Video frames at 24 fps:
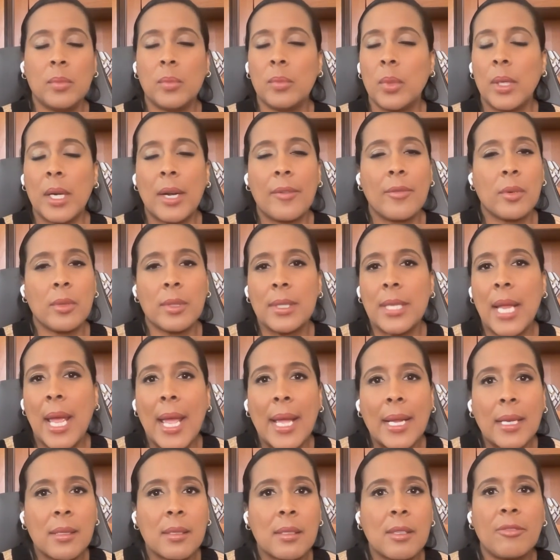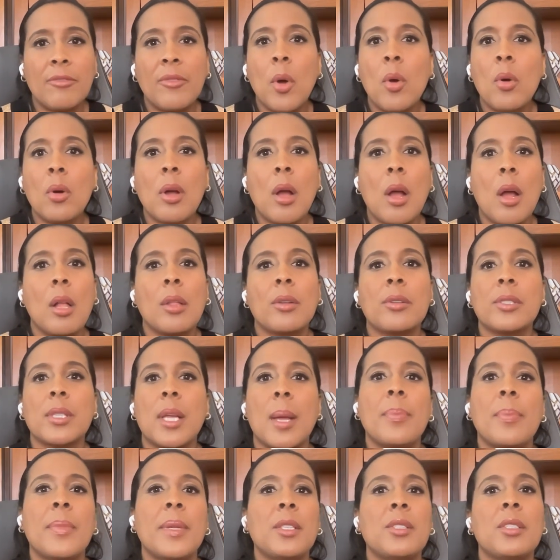whatever a text a phone call or
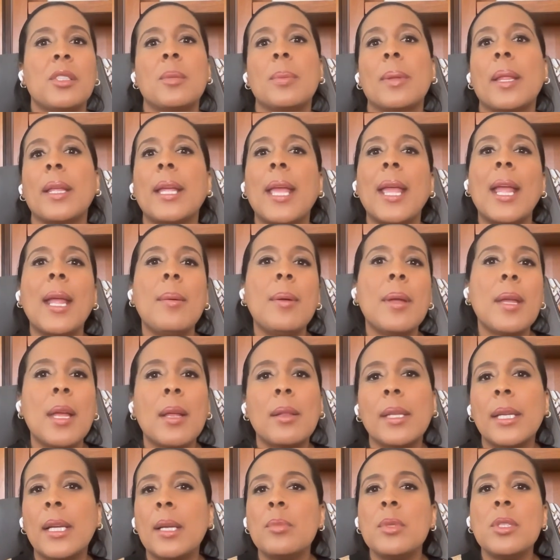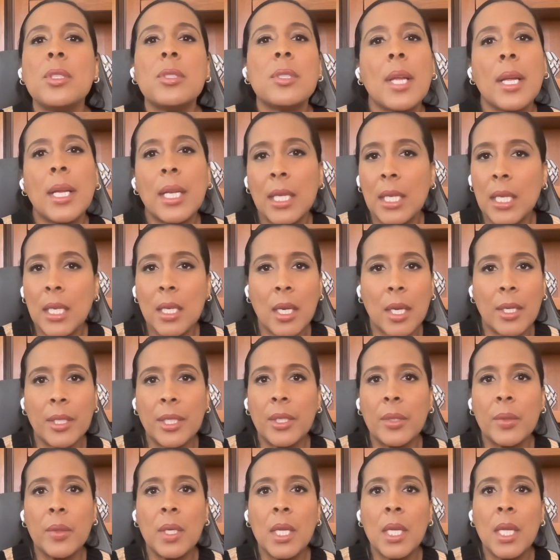something just like hey man like i'm just checking in on
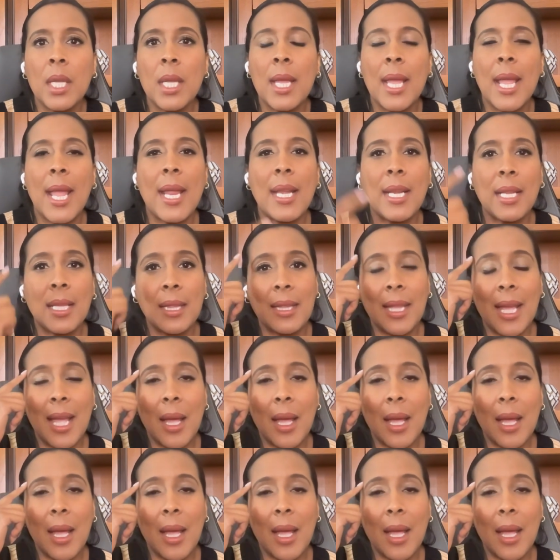you and in mm-hmm.